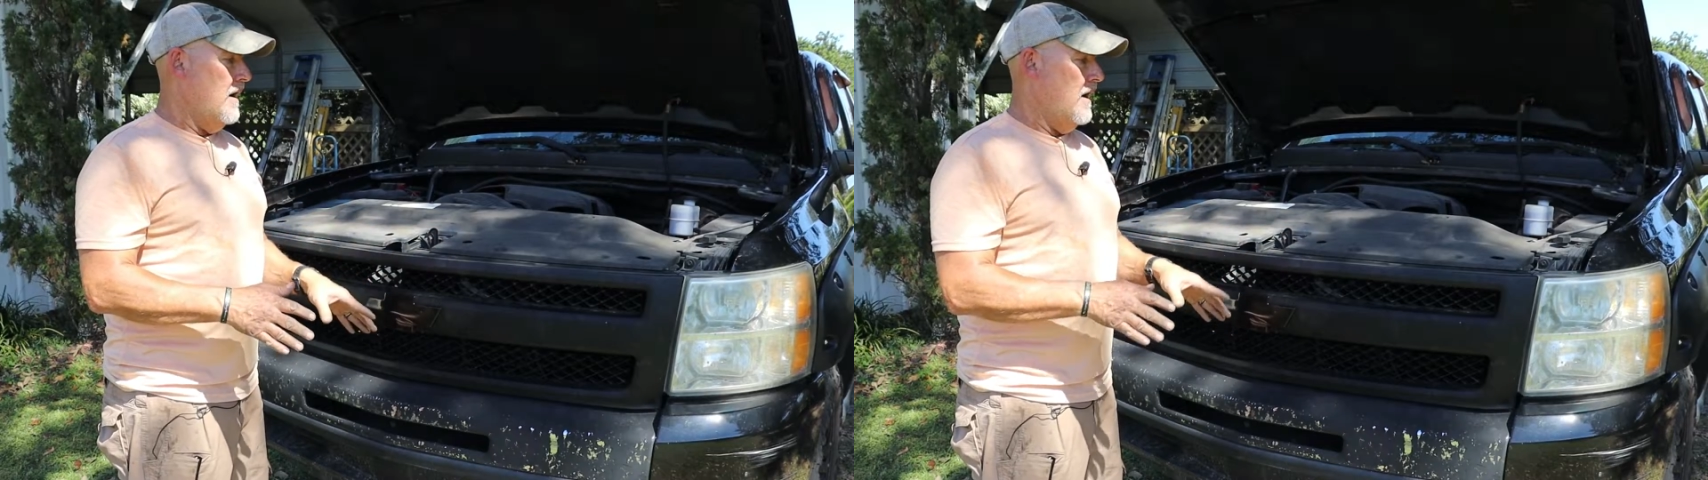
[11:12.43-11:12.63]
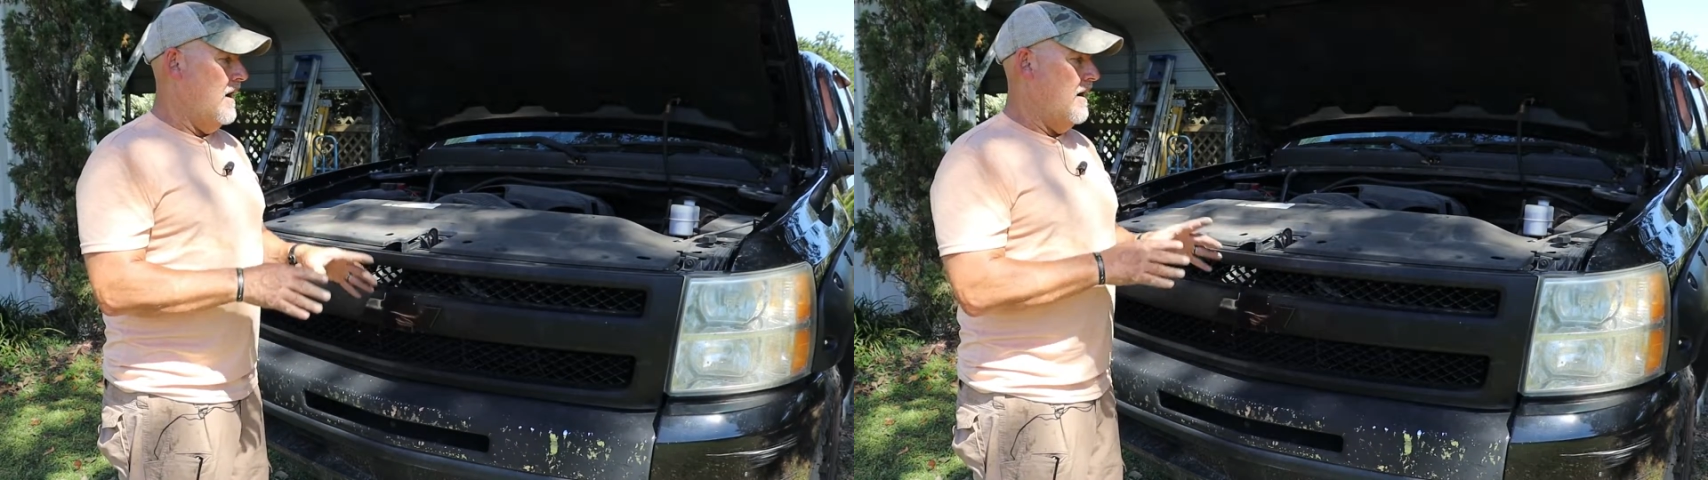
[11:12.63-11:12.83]

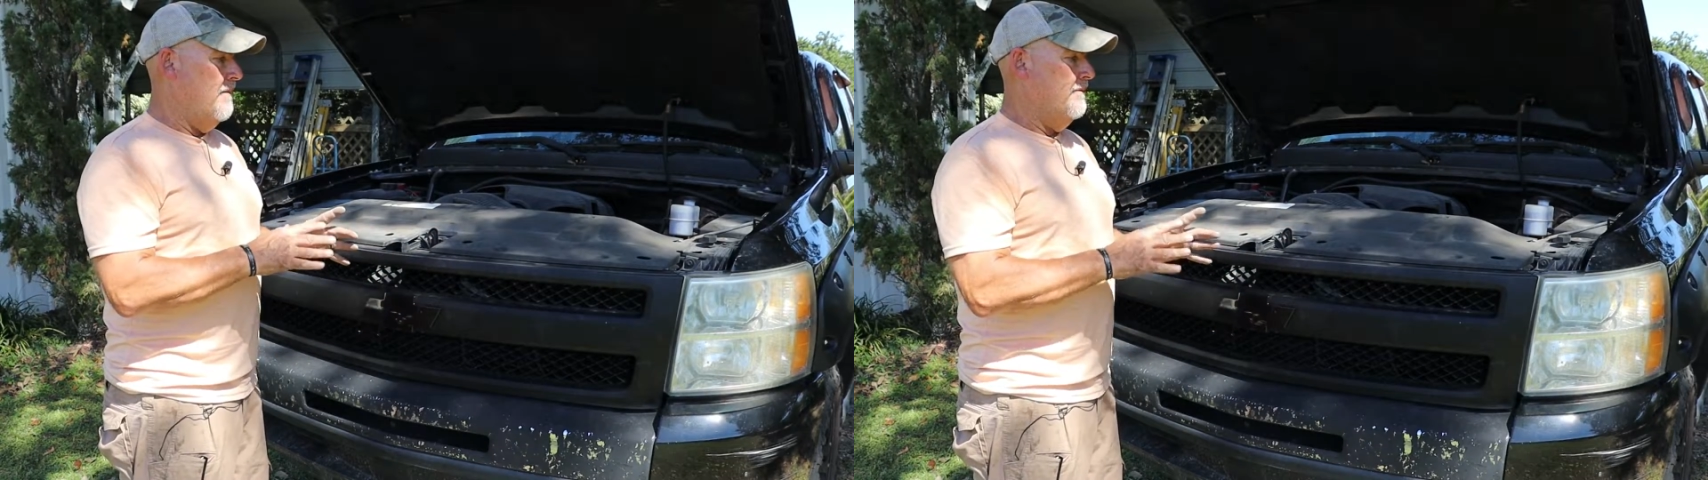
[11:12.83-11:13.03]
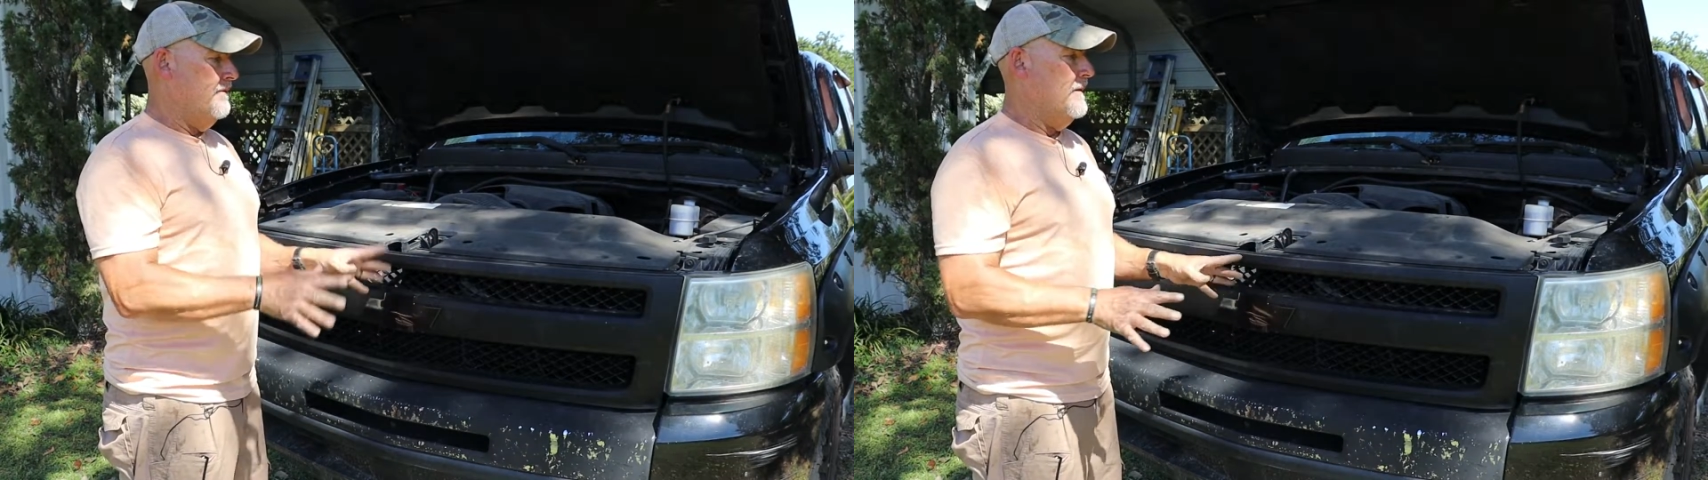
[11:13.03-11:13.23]

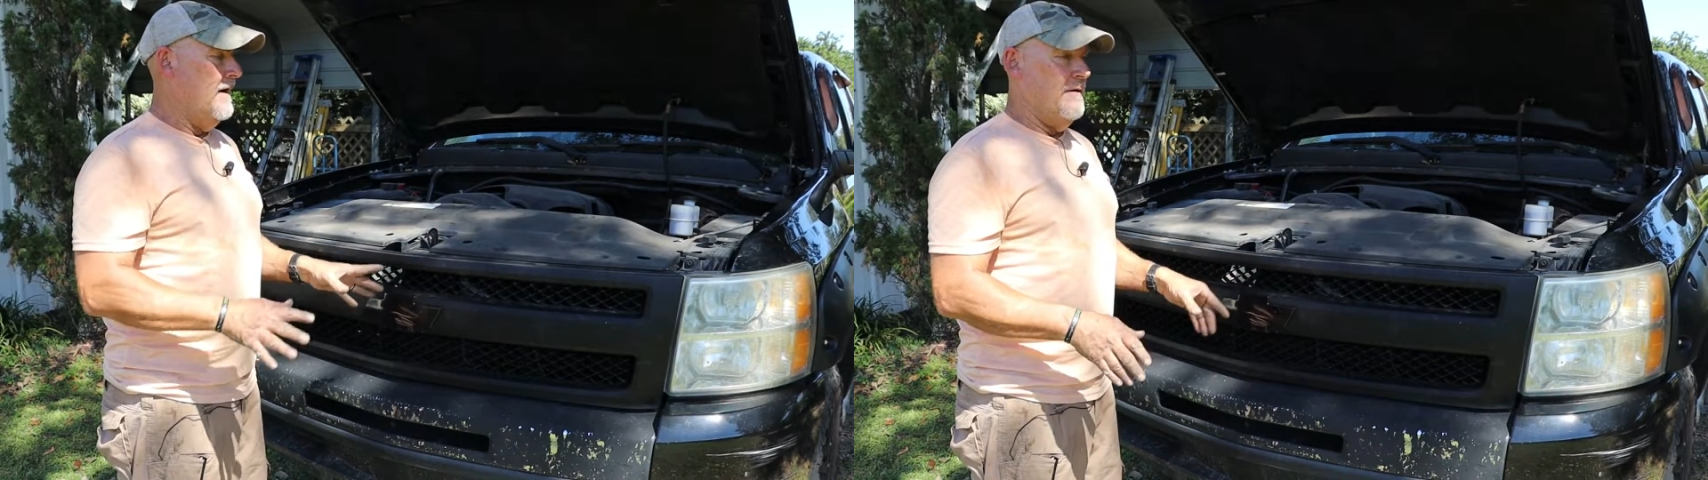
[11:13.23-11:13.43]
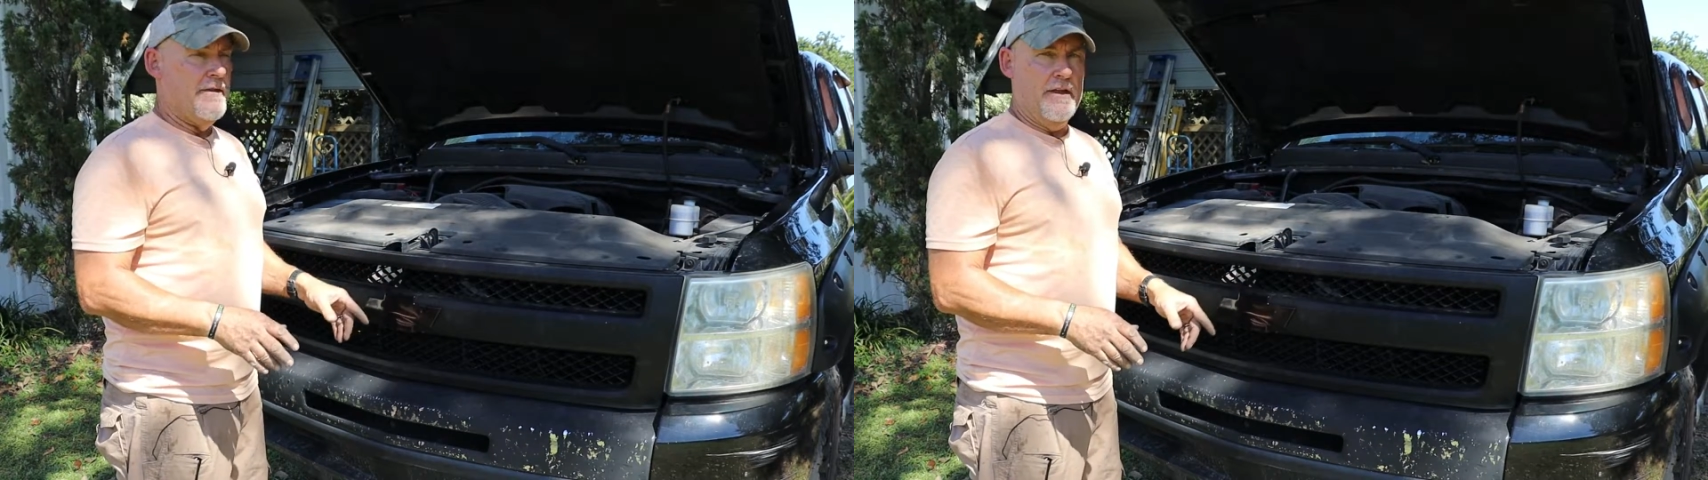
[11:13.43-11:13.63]
Um,
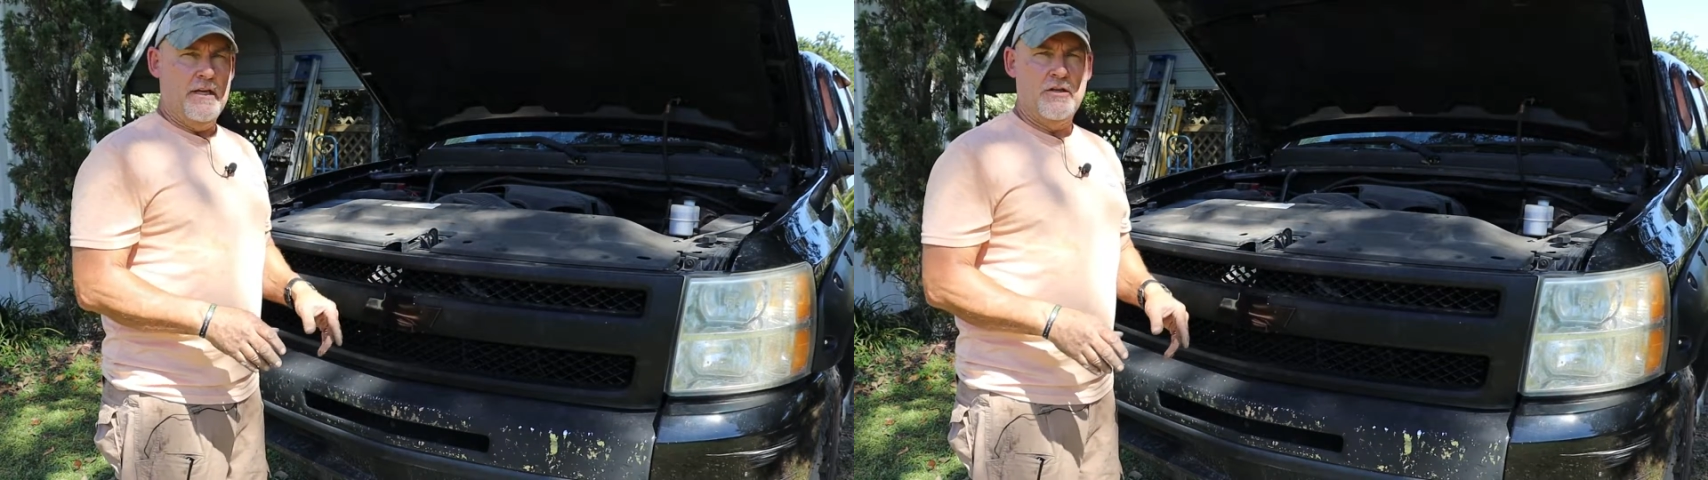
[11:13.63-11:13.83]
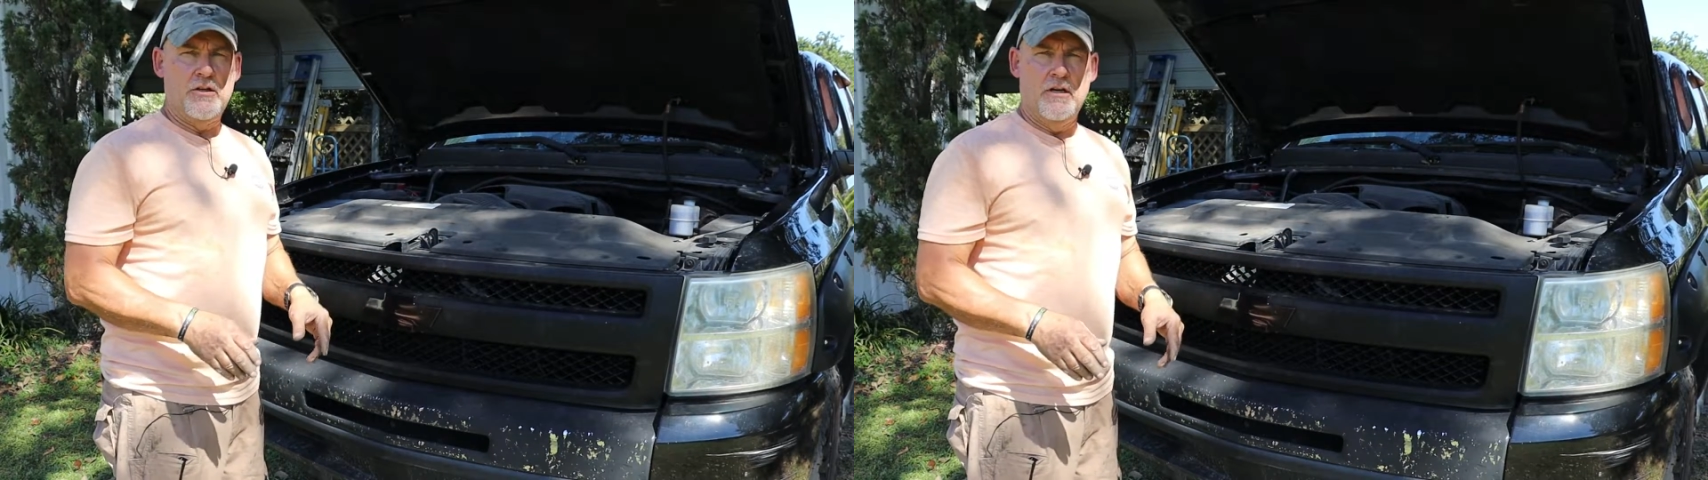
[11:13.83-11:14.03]

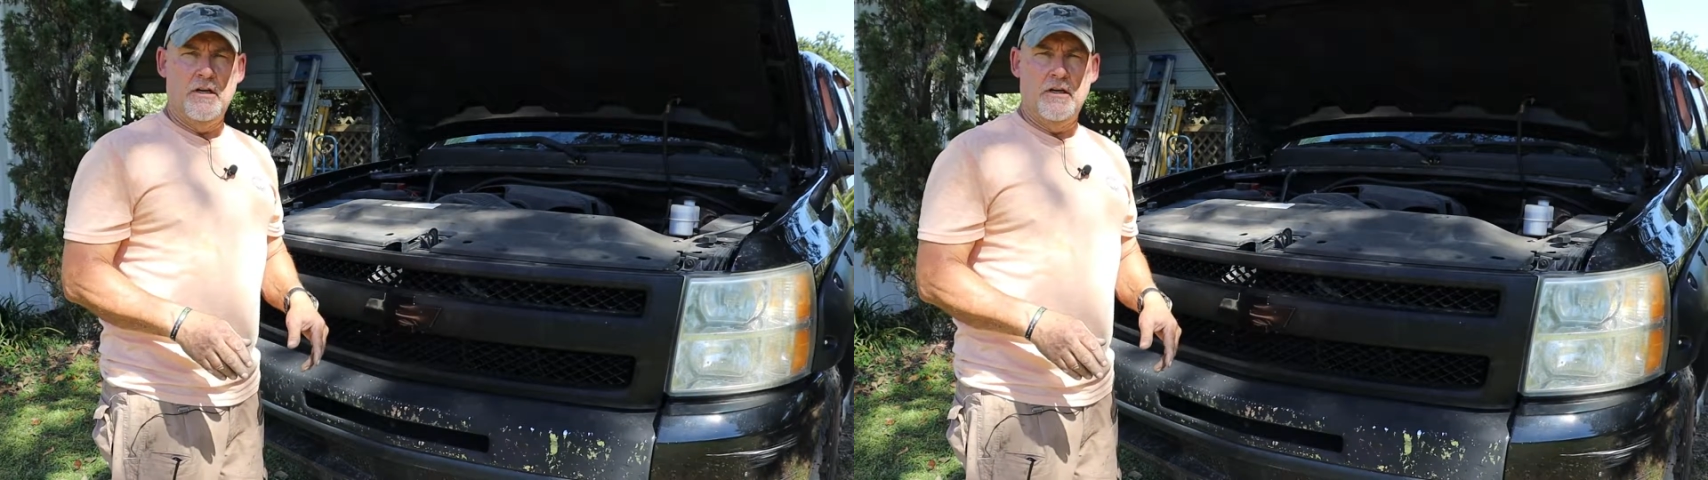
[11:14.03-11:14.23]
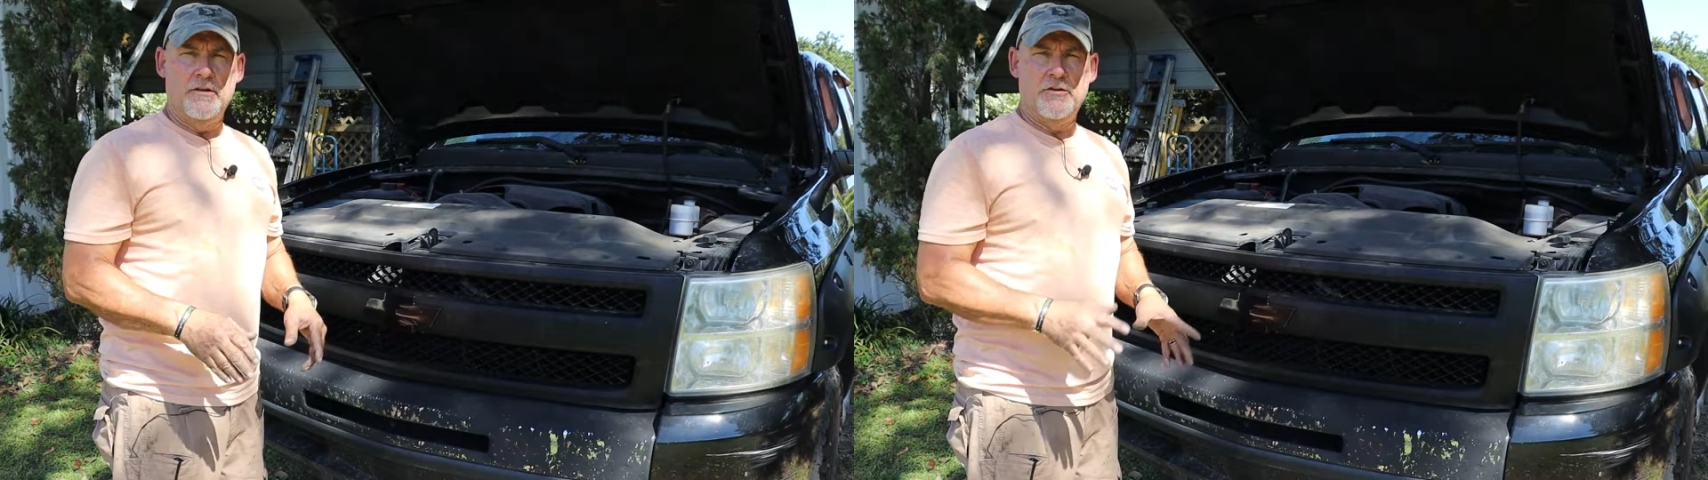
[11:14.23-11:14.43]
everything uh,